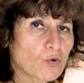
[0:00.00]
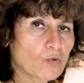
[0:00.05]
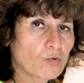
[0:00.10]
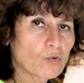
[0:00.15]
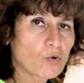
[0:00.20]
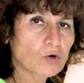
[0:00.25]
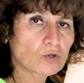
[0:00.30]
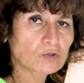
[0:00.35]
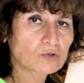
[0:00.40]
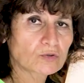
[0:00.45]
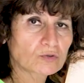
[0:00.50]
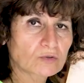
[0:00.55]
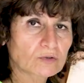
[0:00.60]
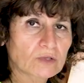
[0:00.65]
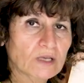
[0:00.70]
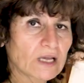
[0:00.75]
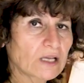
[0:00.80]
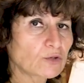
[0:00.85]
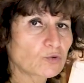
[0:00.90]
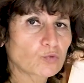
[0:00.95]
won't
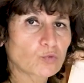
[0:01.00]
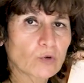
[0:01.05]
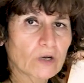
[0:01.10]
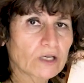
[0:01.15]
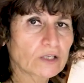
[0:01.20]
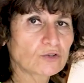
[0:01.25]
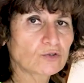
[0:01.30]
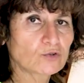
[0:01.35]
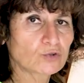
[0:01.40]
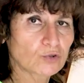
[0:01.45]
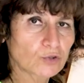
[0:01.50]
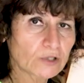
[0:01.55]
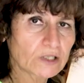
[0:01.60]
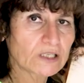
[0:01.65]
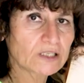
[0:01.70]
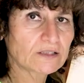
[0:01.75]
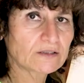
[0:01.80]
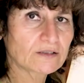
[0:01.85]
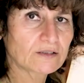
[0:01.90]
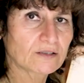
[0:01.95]
can't wait to
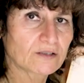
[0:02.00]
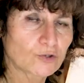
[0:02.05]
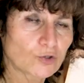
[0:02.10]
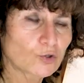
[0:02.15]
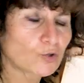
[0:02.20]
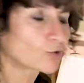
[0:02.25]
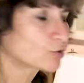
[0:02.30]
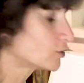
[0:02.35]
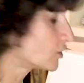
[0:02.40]
eat your